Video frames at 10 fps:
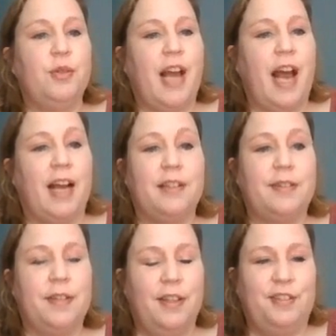
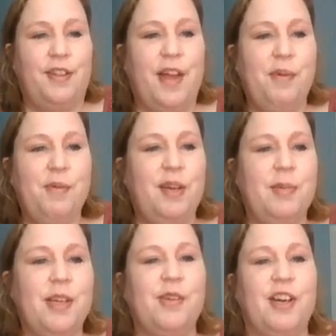cats. So that was going to
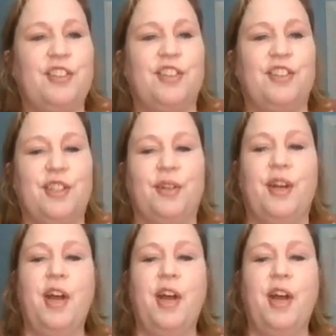be a question too.